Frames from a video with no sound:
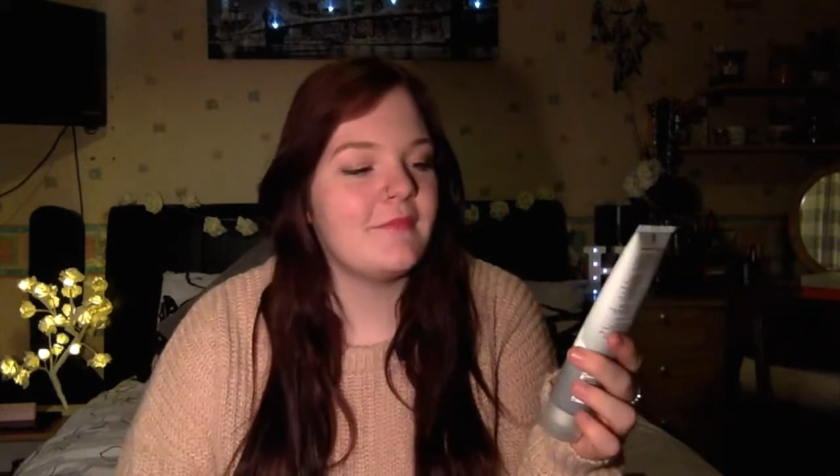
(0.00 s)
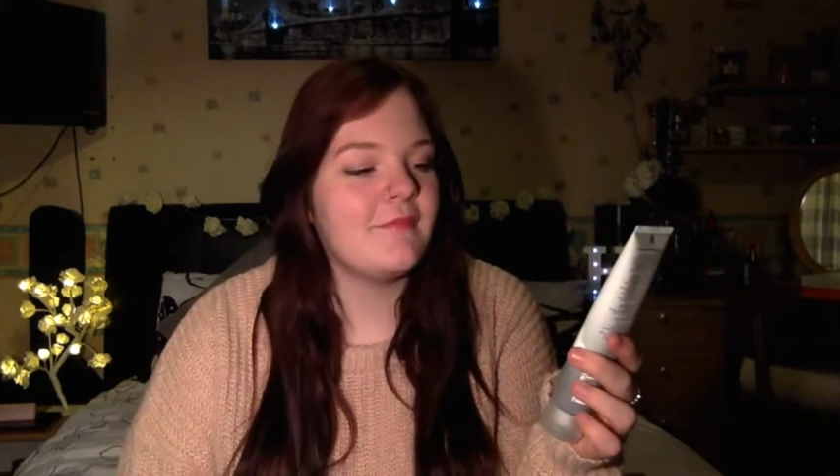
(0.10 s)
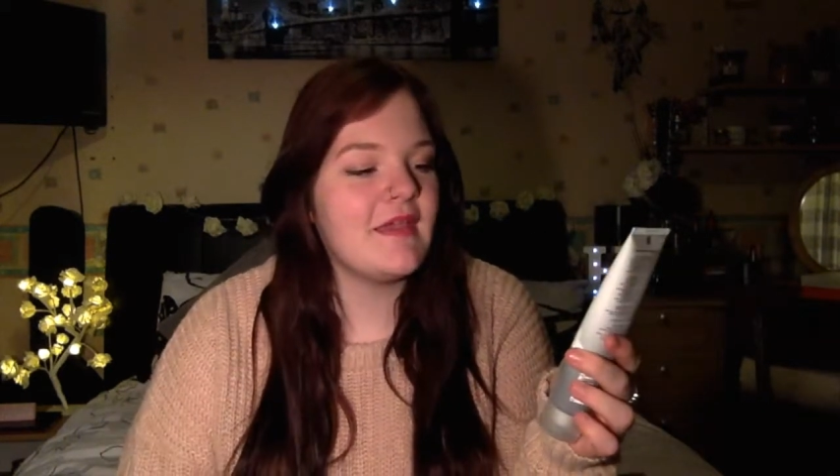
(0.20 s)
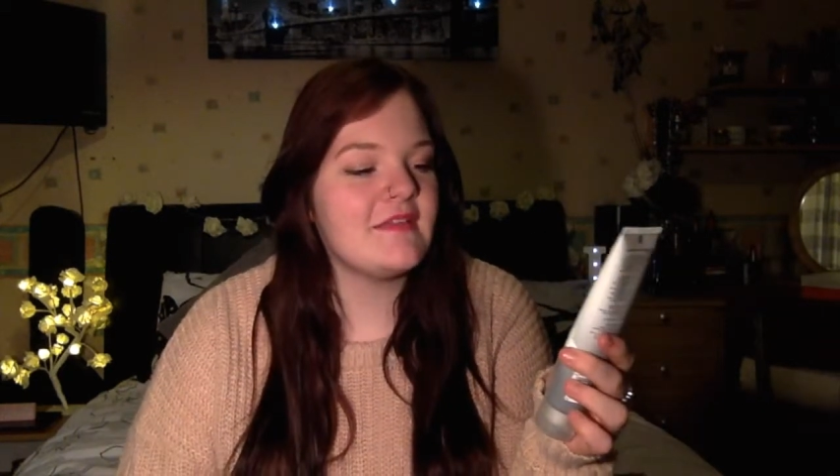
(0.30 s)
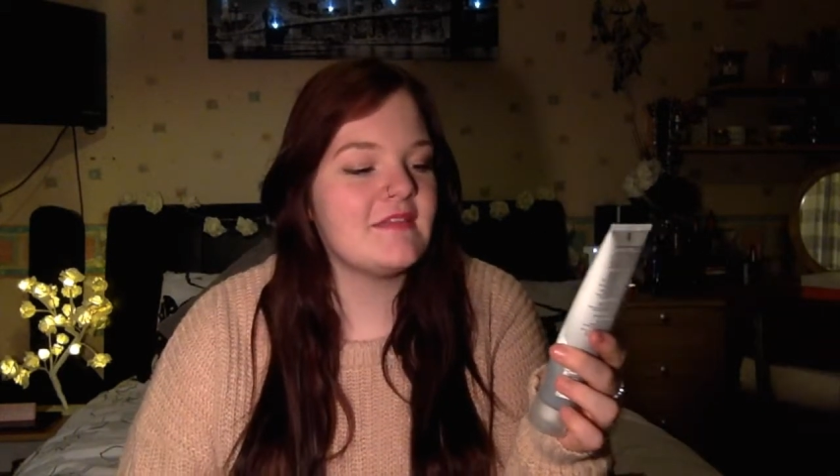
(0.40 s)

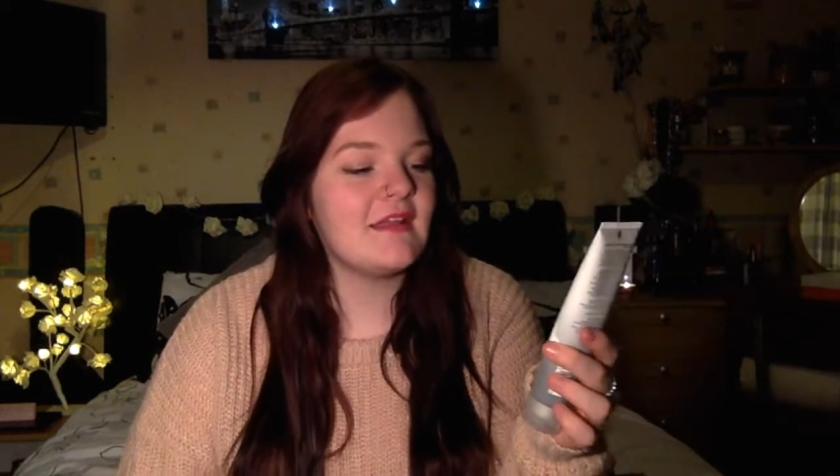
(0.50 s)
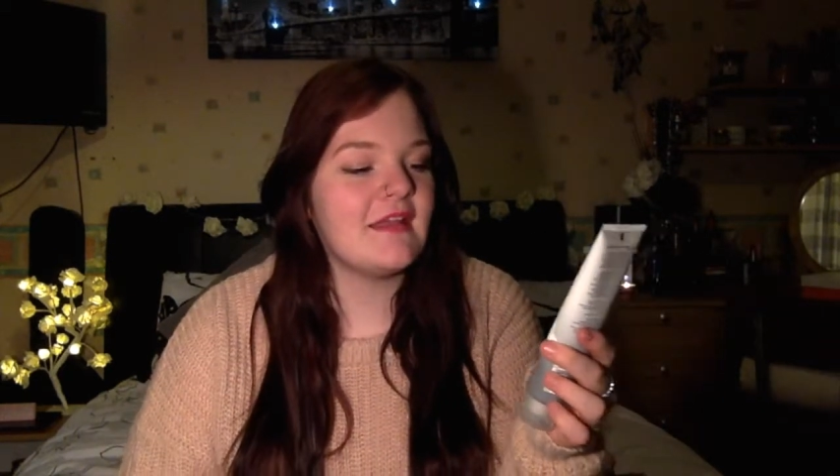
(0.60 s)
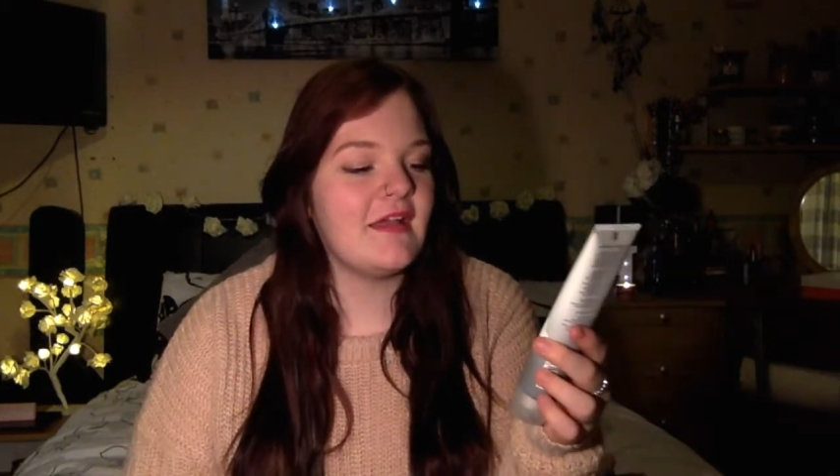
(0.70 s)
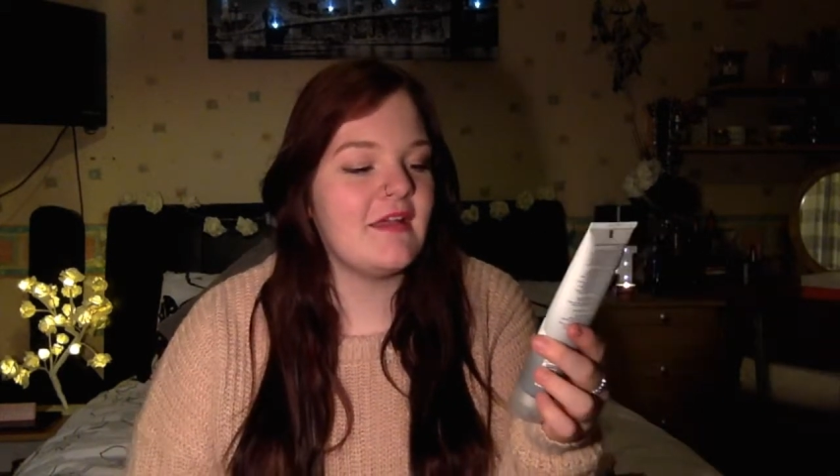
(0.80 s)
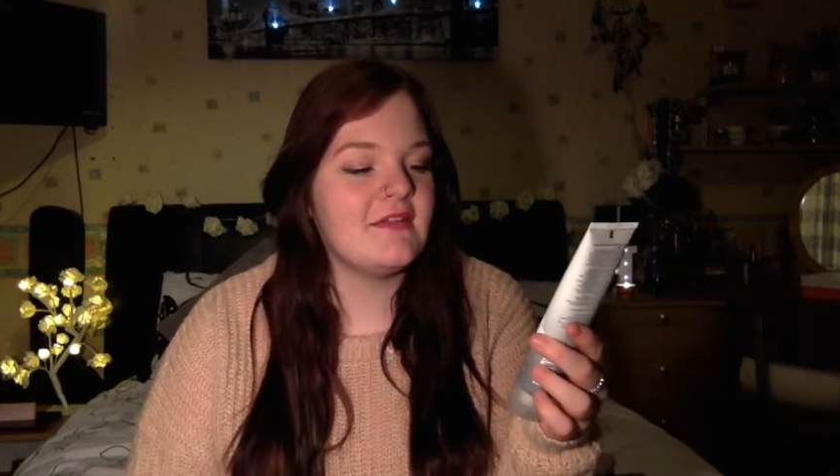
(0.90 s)

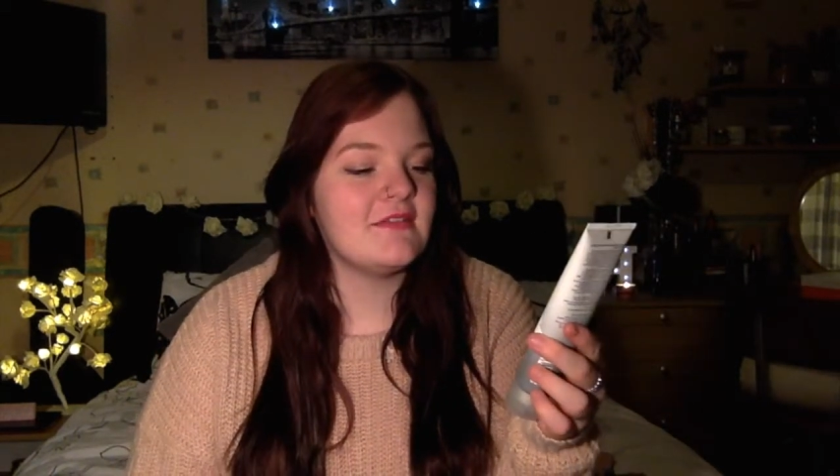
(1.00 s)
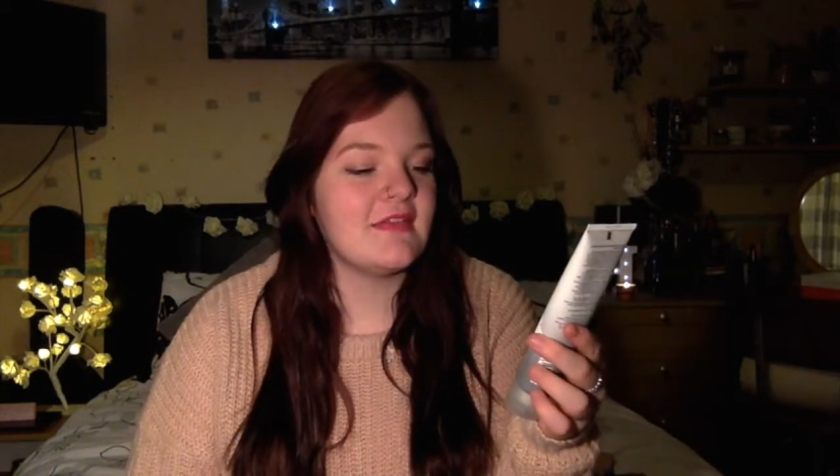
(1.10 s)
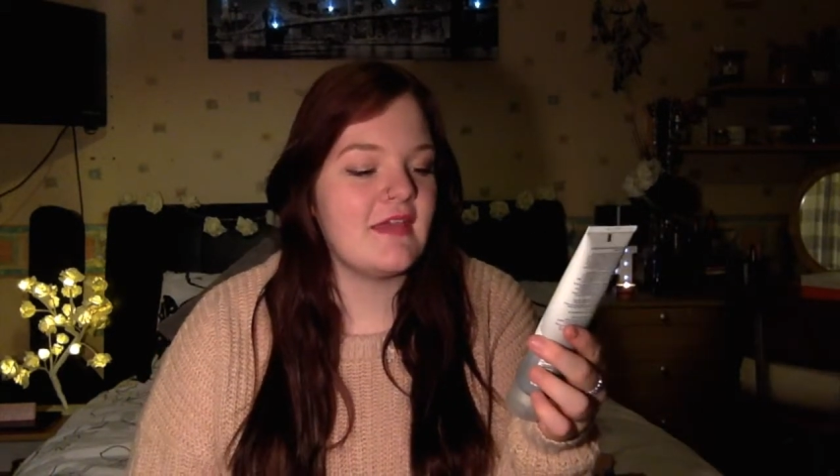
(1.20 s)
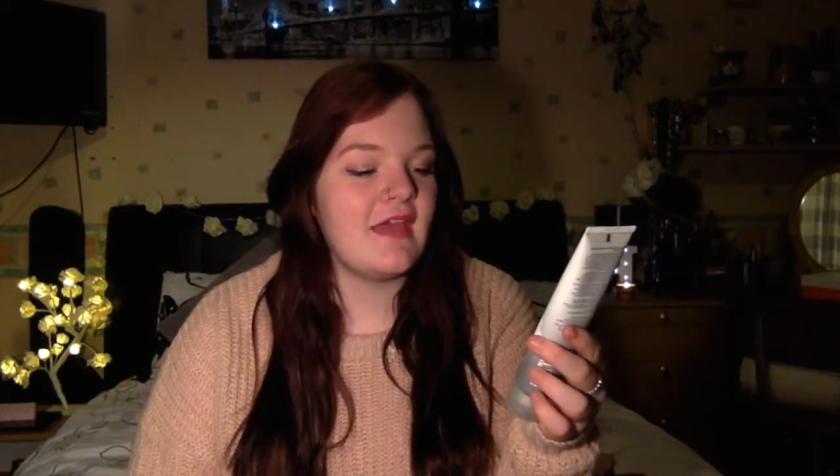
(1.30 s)
Basically, I use it